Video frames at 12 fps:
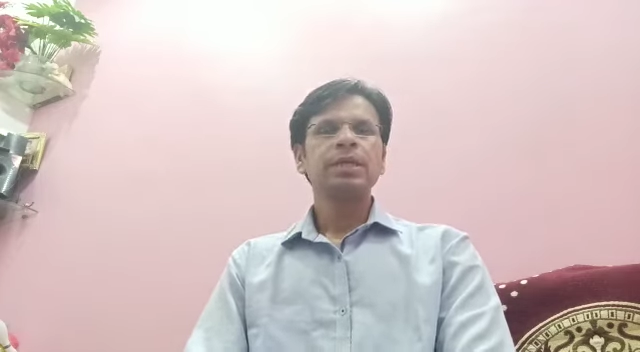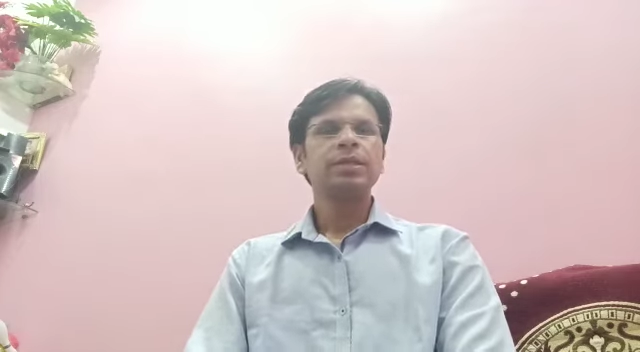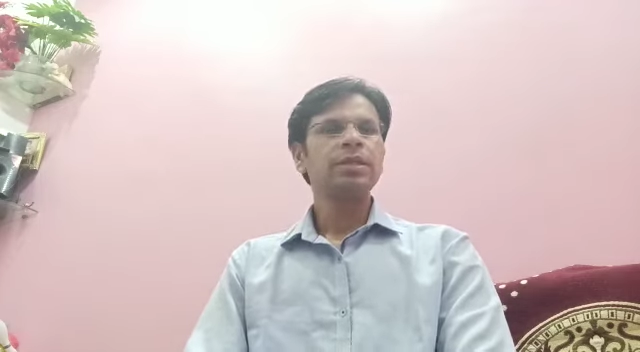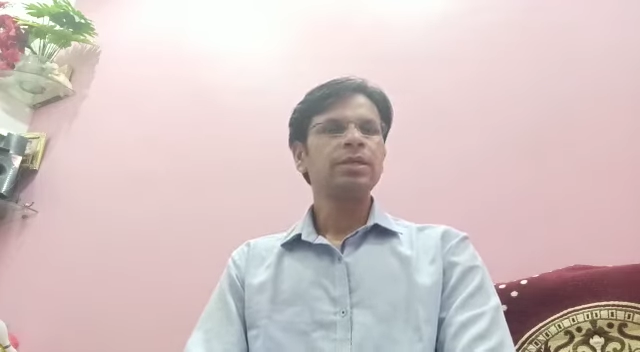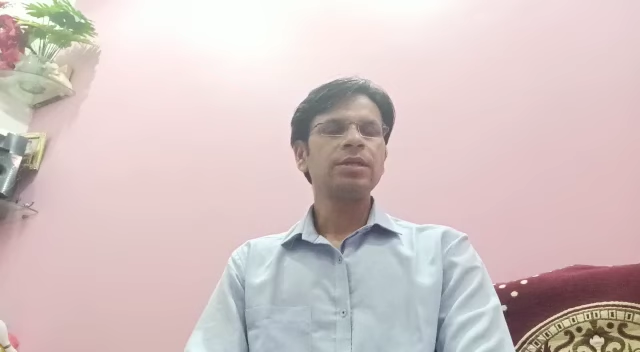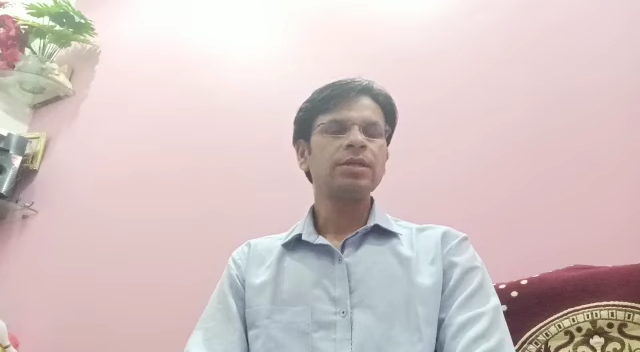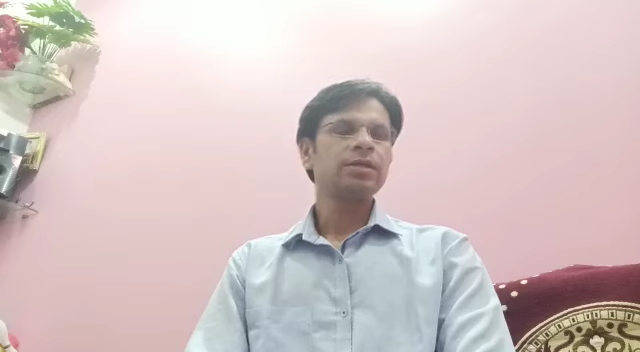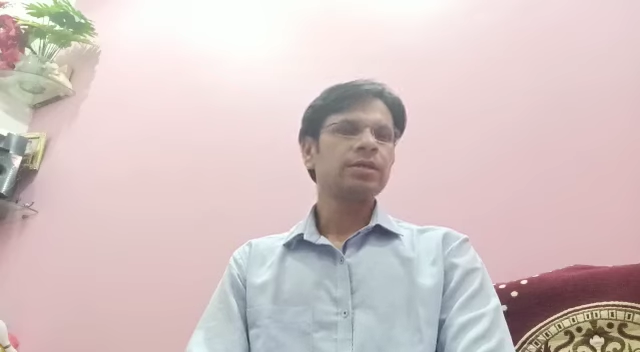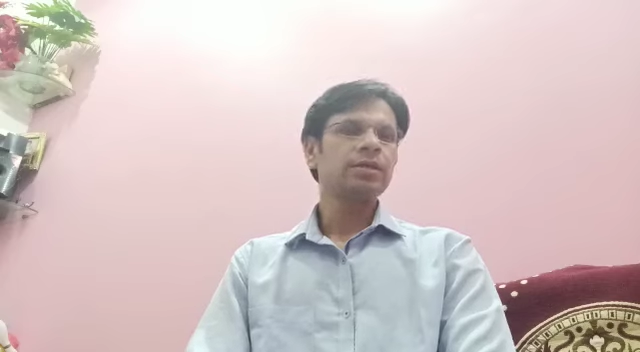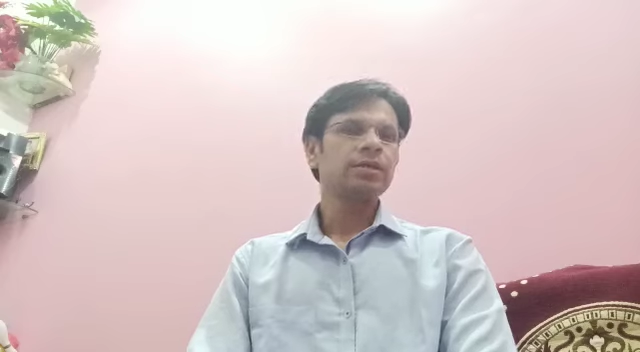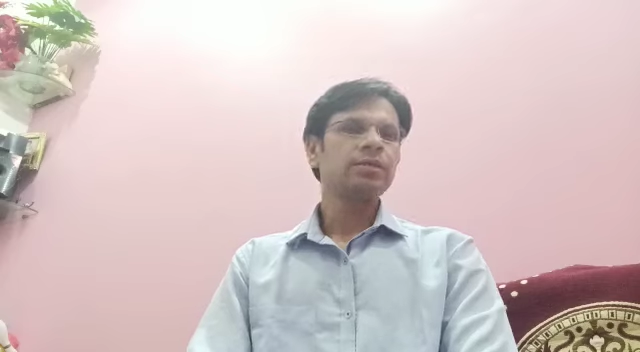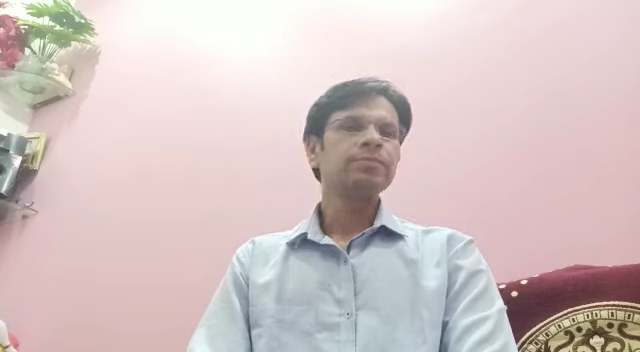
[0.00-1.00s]
this is
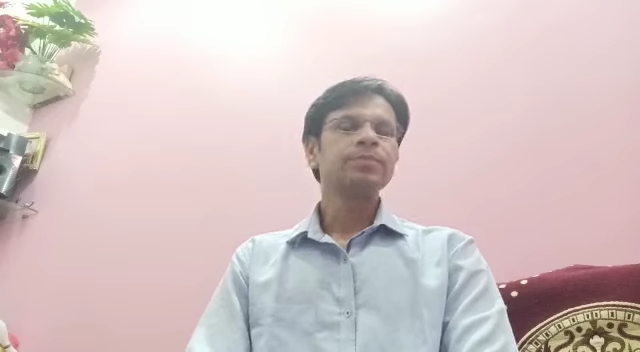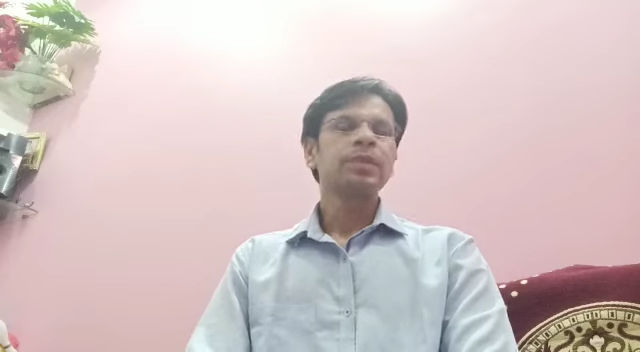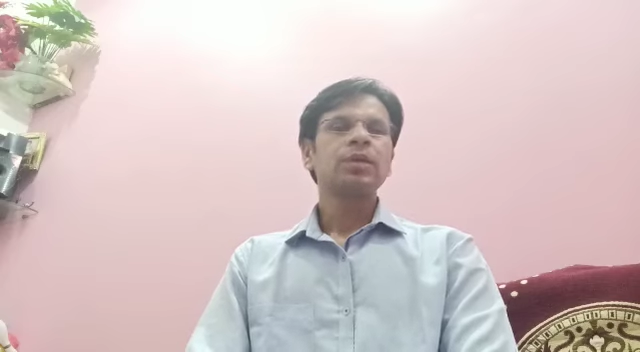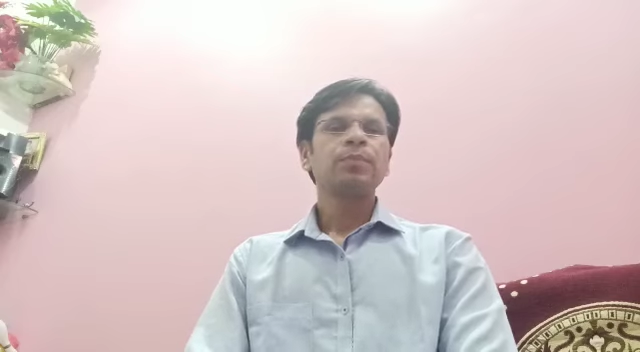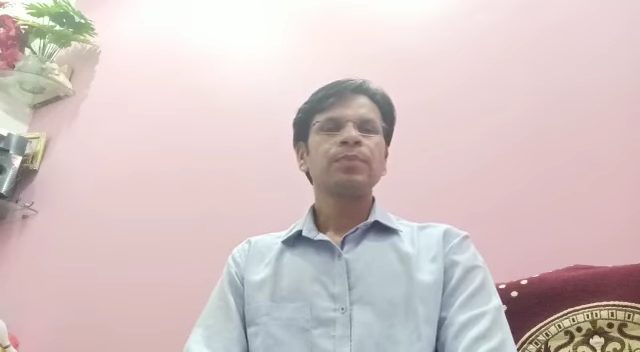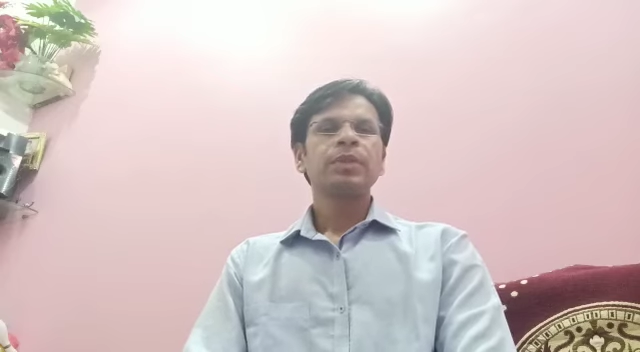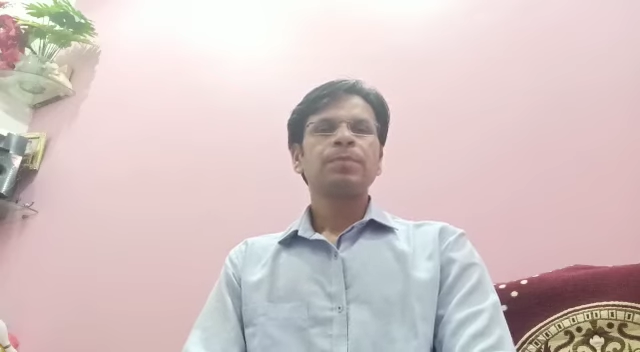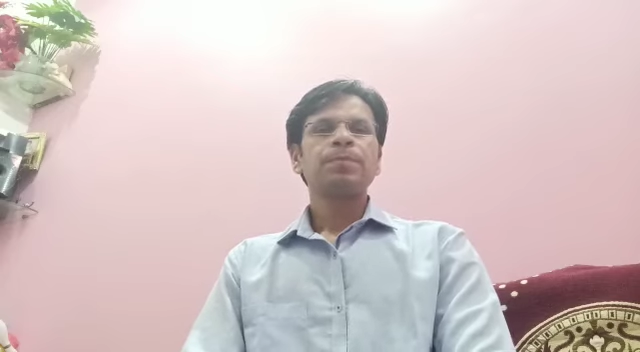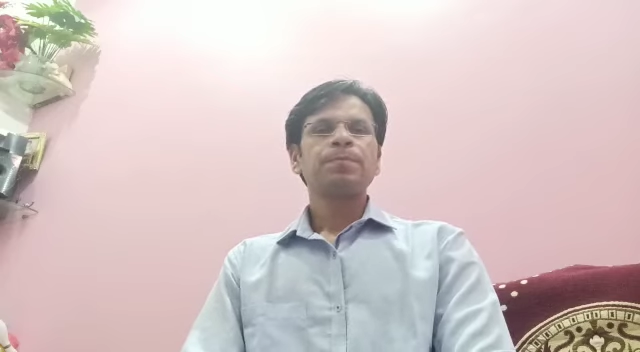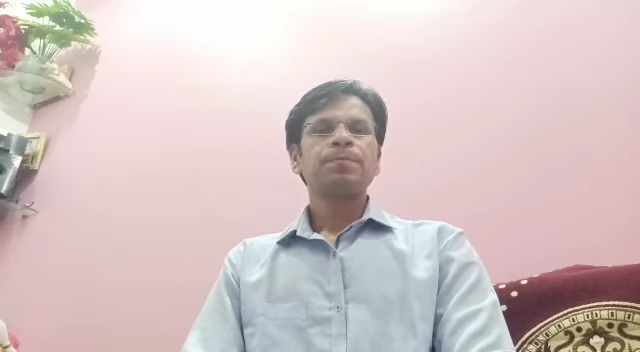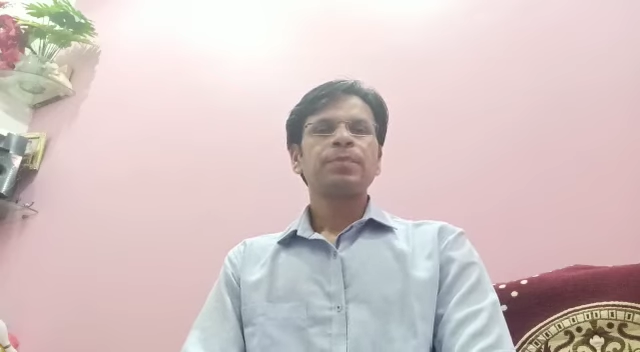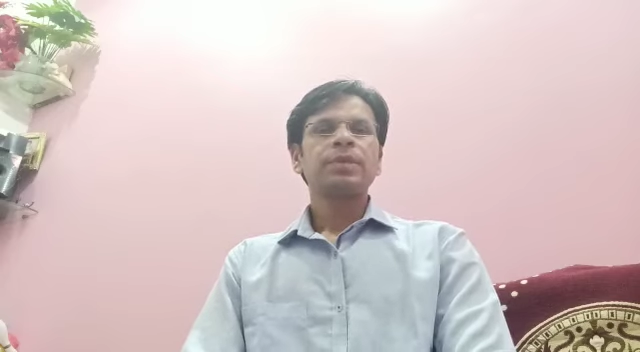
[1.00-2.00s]
a
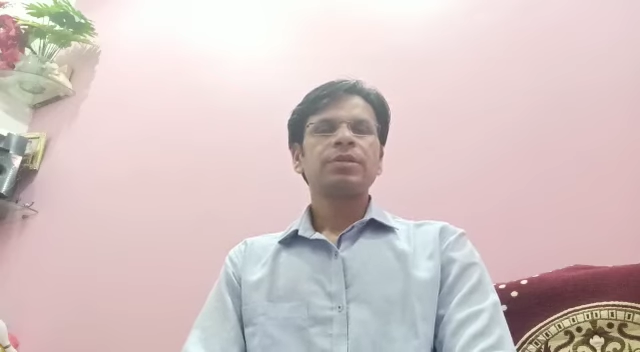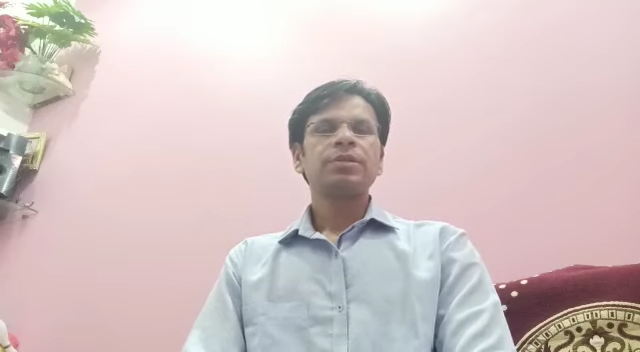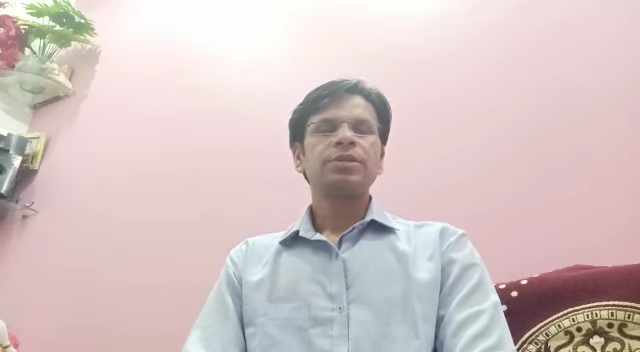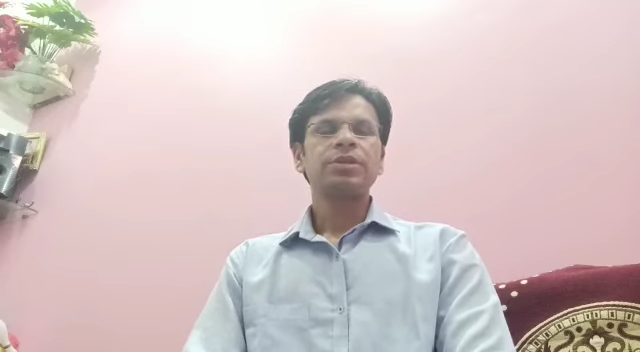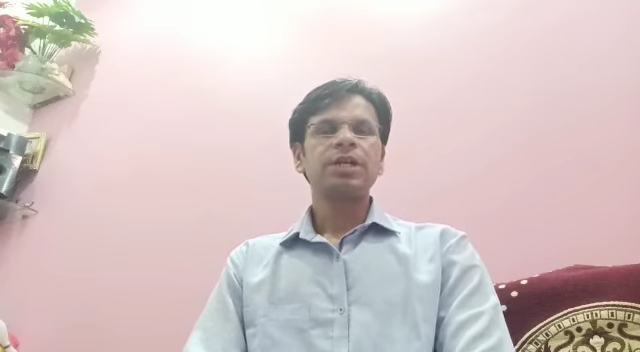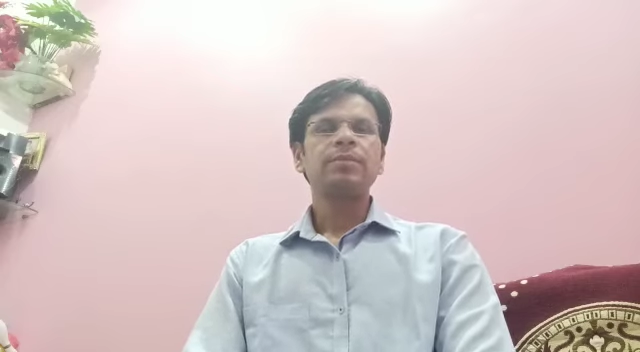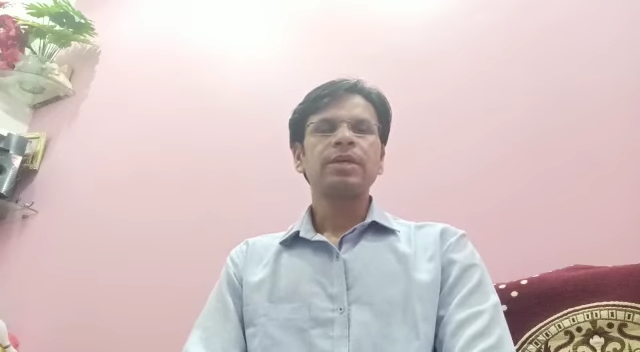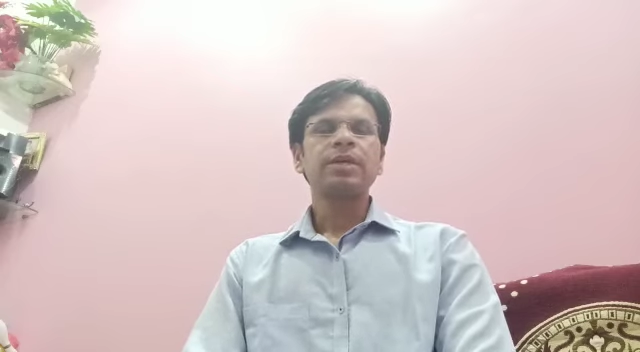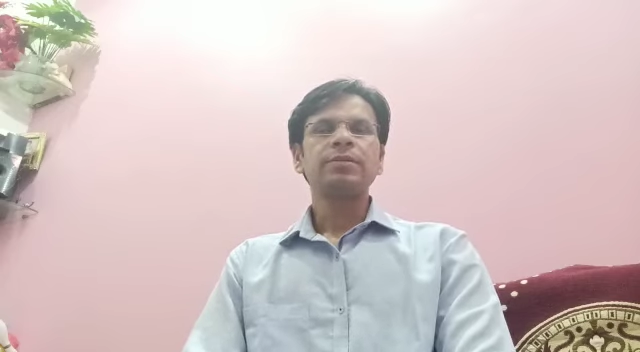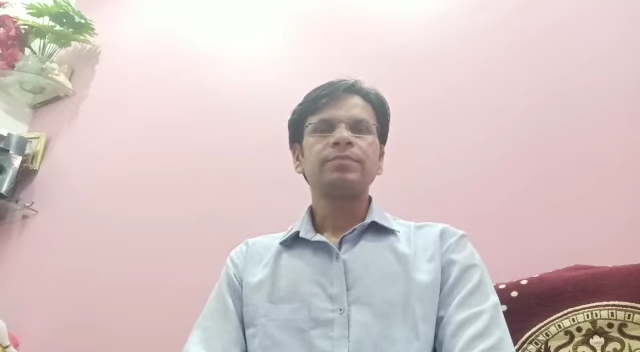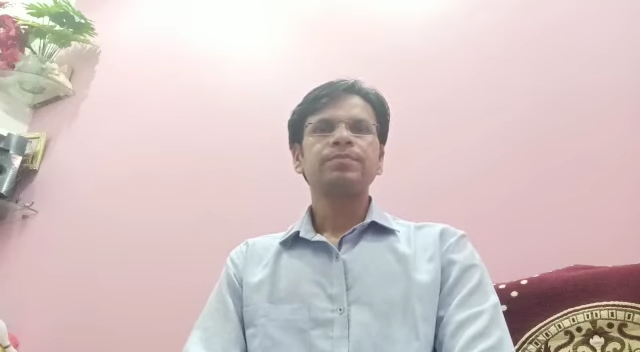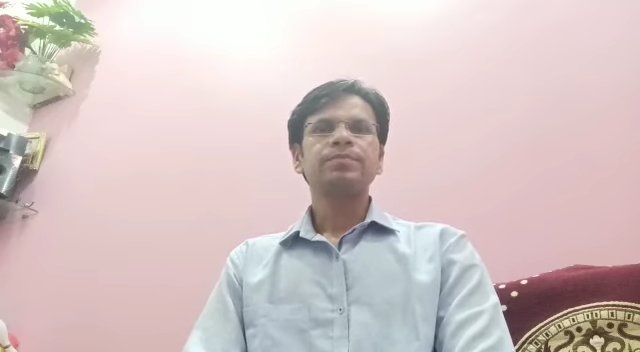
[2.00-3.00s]
drama